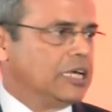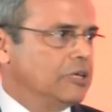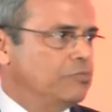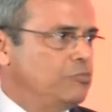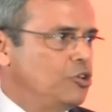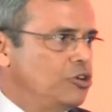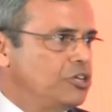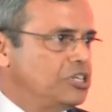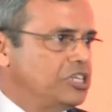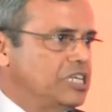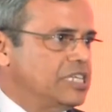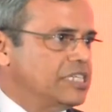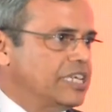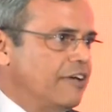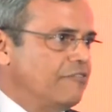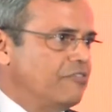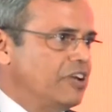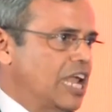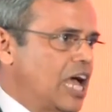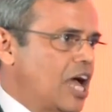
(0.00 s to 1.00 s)

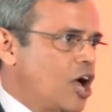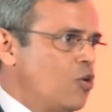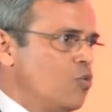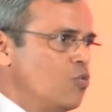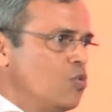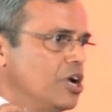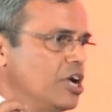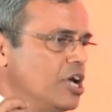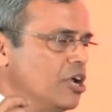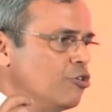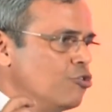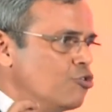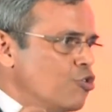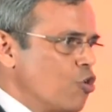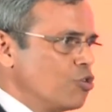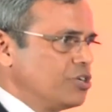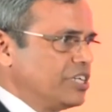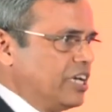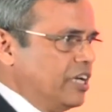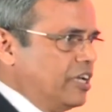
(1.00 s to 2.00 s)
communities have now
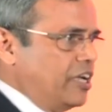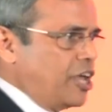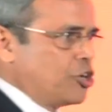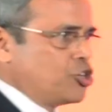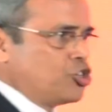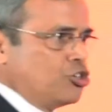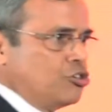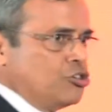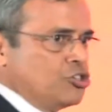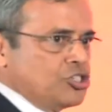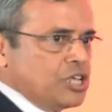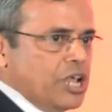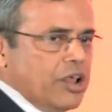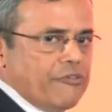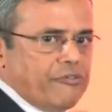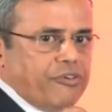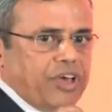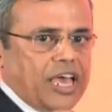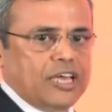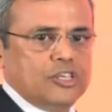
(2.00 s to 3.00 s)
road
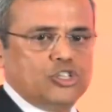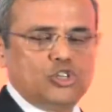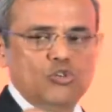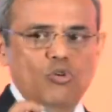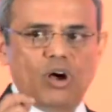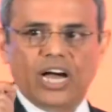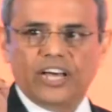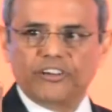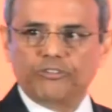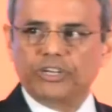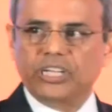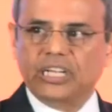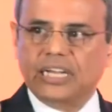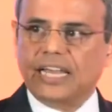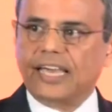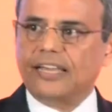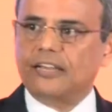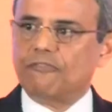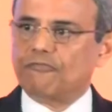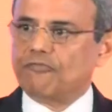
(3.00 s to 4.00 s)
connections thanks to
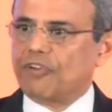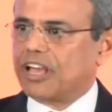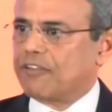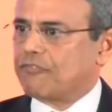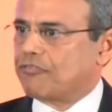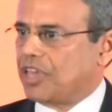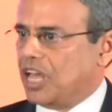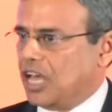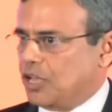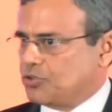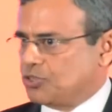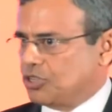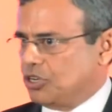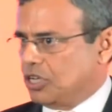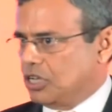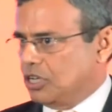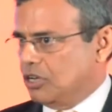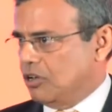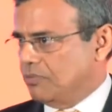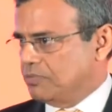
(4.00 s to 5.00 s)

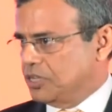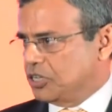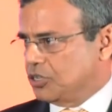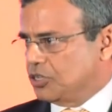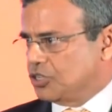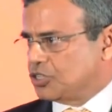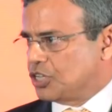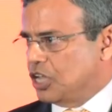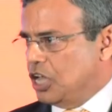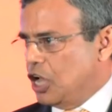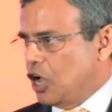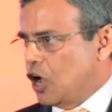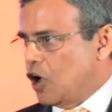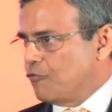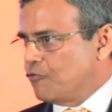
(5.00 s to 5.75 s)
195,000 kilometers